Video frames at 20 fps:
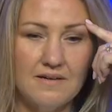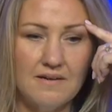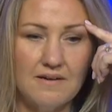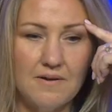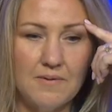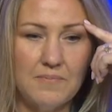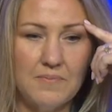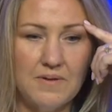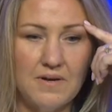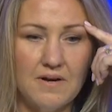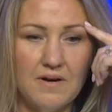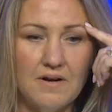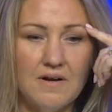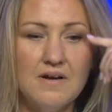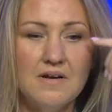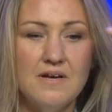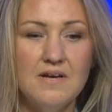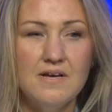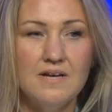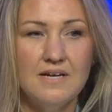it up there
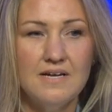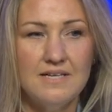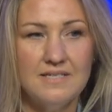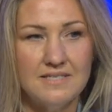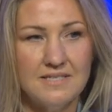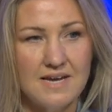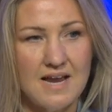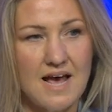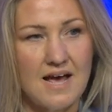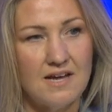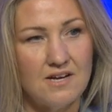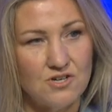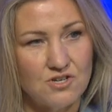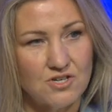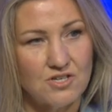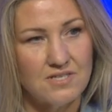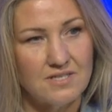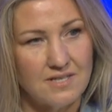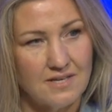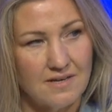is not
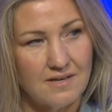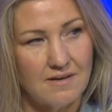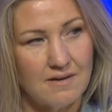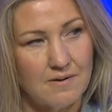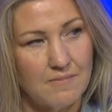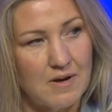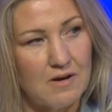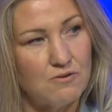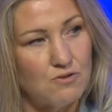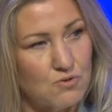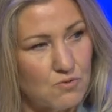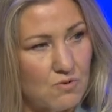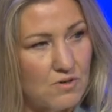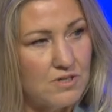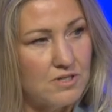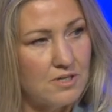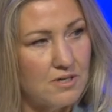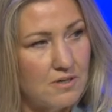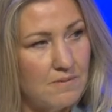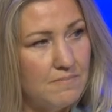just thinking about short
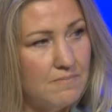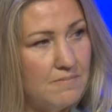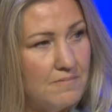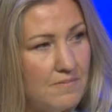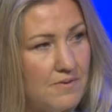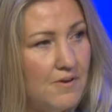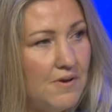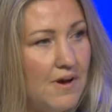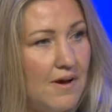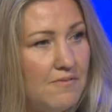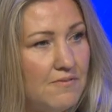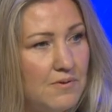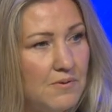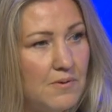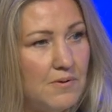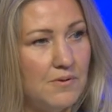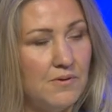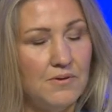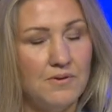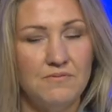term. You have
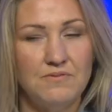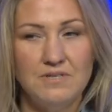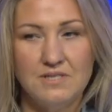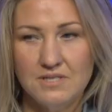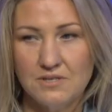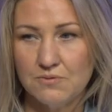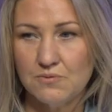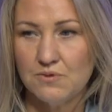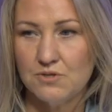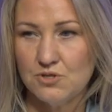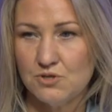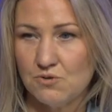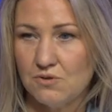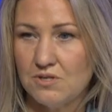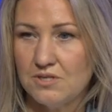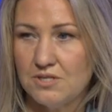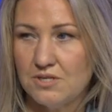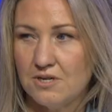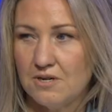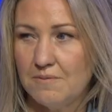to deal with the
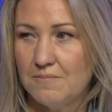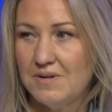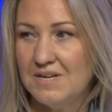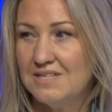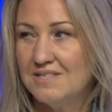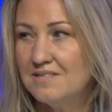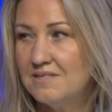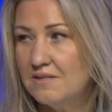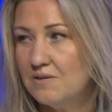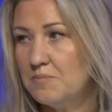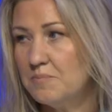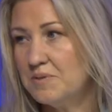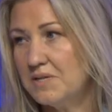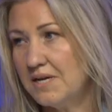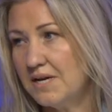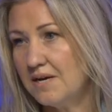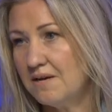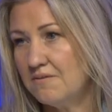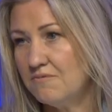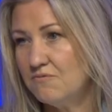short term and still
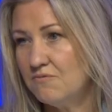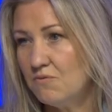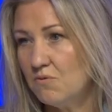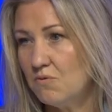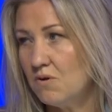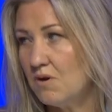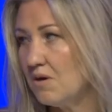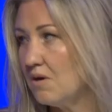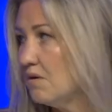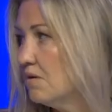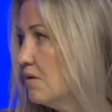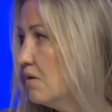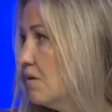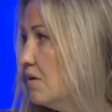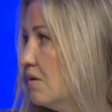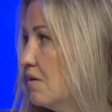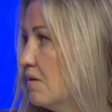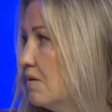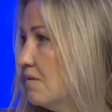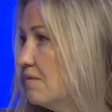plan for
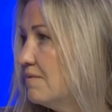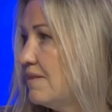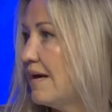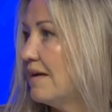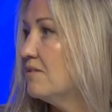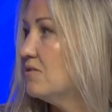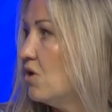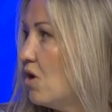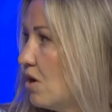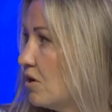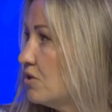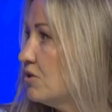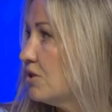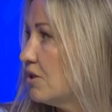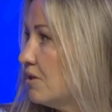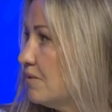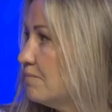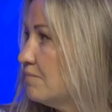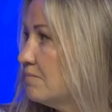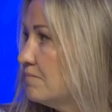that long
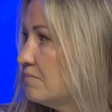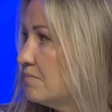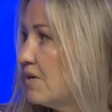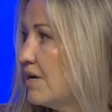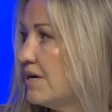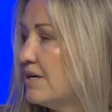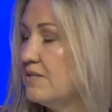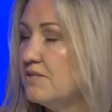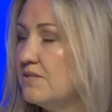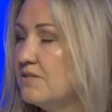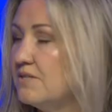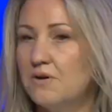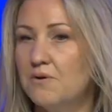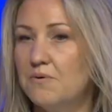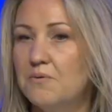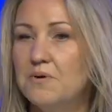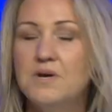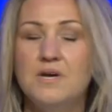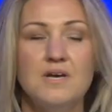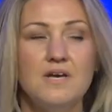term, right?
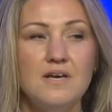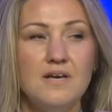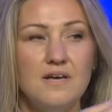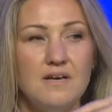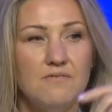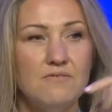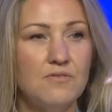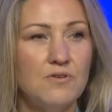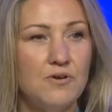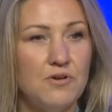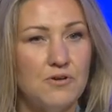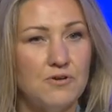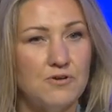So even though you're